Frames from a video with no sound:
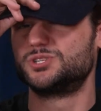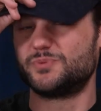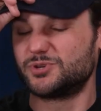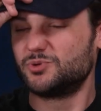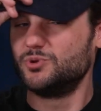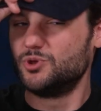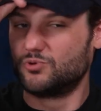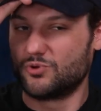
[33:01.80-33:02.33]

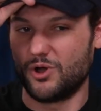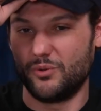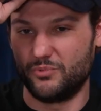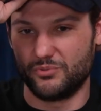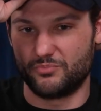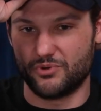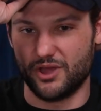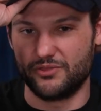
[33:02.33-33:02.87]
especially when you grow up
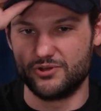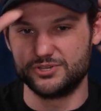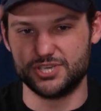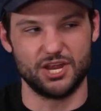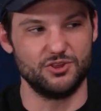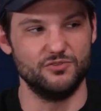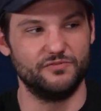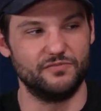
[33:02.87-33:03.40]
with brothers
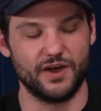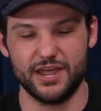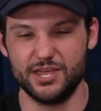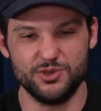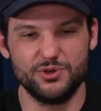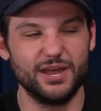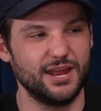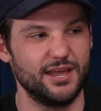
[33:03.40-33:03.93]
and you fight,
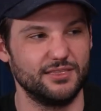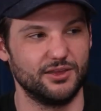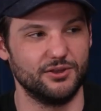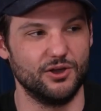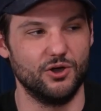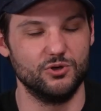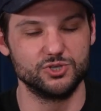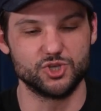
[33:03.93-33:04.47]
you get hit in the
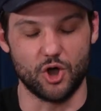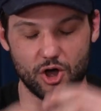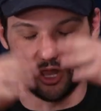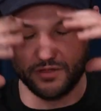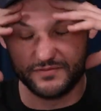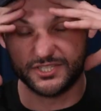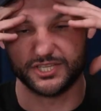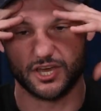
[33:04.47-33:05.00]
nose.
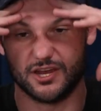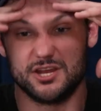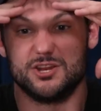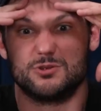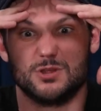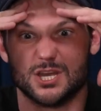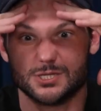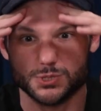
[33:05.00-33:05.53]
All of a sudden,
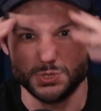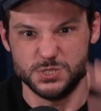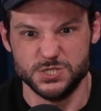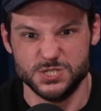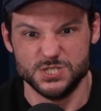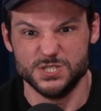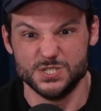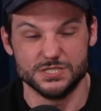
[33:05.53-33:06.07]
you're like,
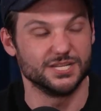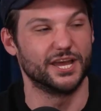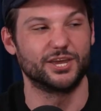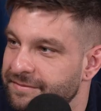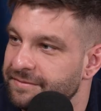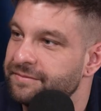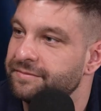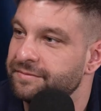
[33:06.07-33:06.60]
like
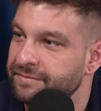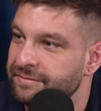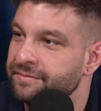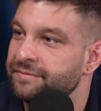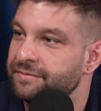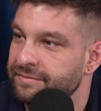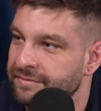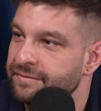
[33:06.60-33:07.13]

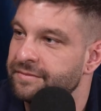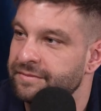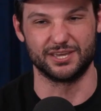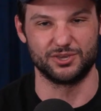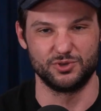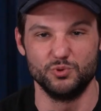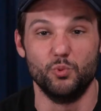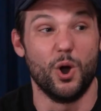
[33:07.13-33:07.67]
it's like
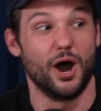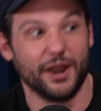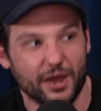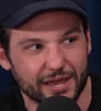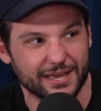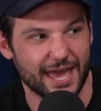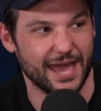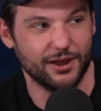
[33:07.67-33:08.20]
you want
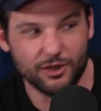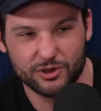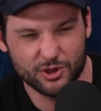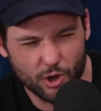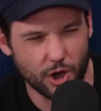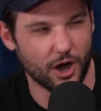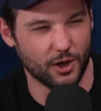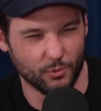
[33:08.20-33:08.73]
to get
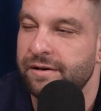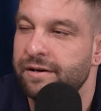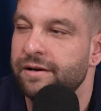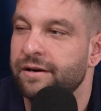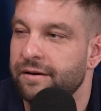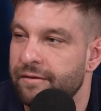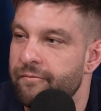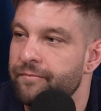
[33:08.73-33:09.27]
caught
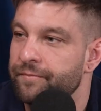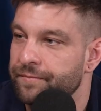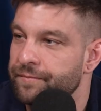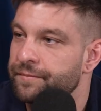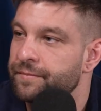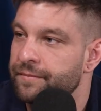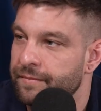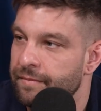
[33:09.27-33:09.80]
once.
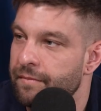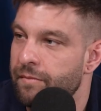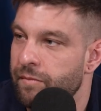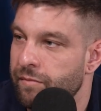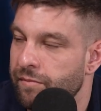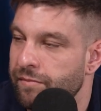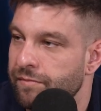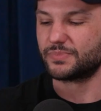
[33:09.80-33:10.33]

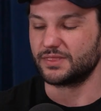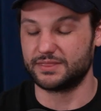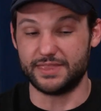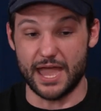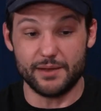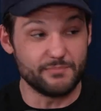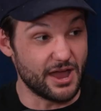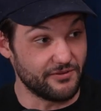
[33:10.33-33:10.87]
So
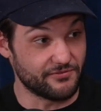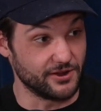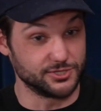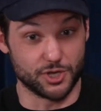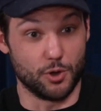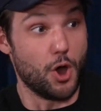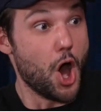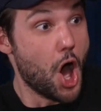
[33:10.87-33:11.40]
then my friends
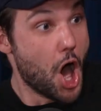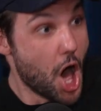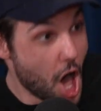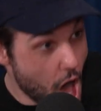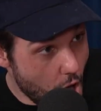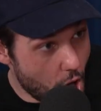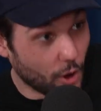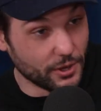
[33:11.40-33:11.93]
go,
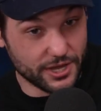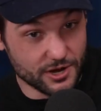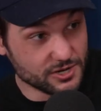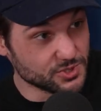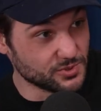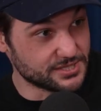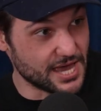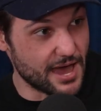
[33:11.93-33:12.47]
oh,
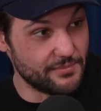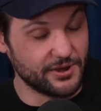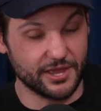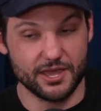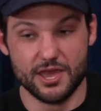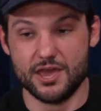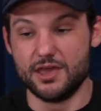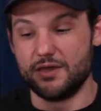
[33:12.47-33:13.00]
here's what's happening.
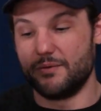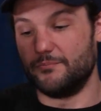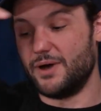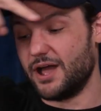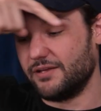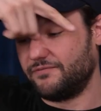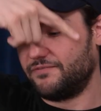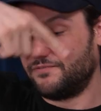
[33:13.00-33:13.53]

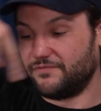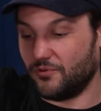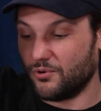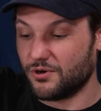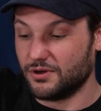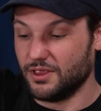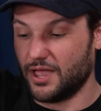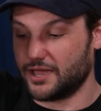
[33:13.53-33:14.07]
My
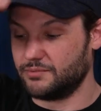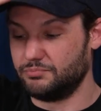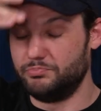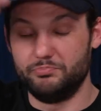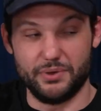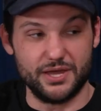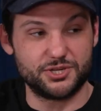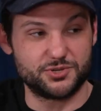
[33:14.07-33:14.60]
4 like
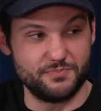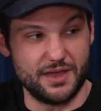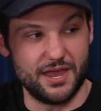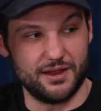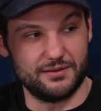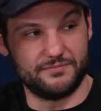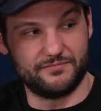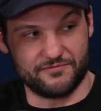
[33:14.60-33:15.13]

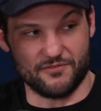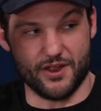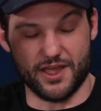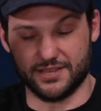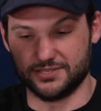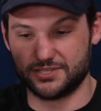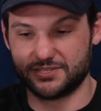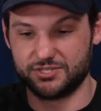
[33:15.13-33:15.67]
bitch-made
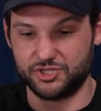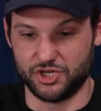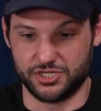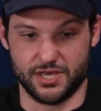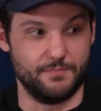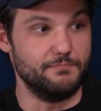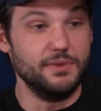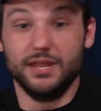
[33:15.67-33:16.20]
friends just
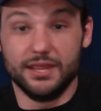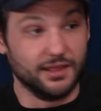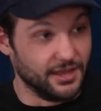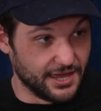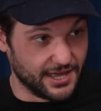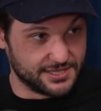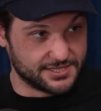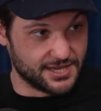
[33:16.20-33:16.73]
immediately get